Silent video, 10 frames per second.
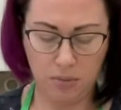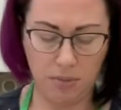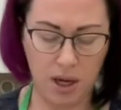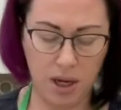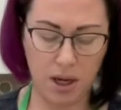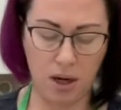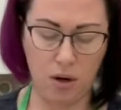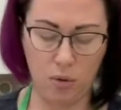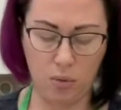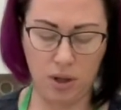make
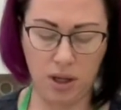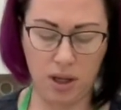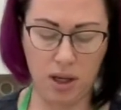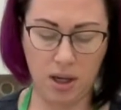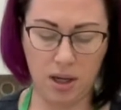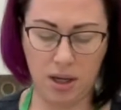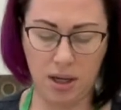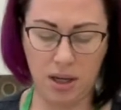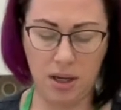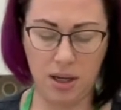a really
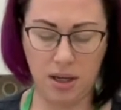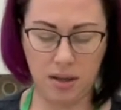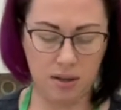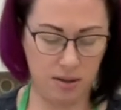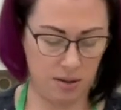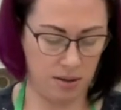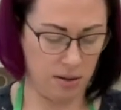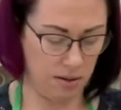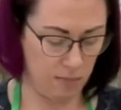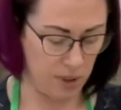hideous
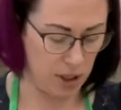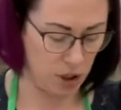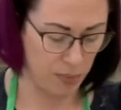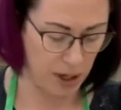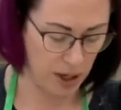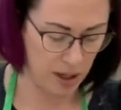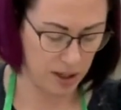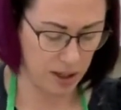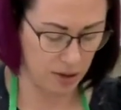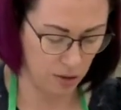pinch pot,
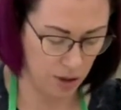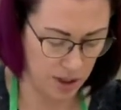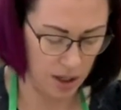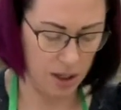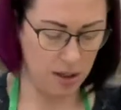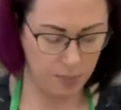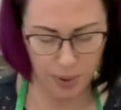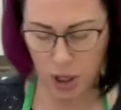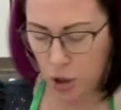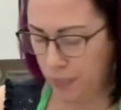like 30 seconds,
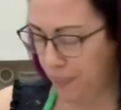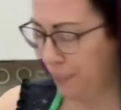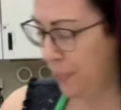boom.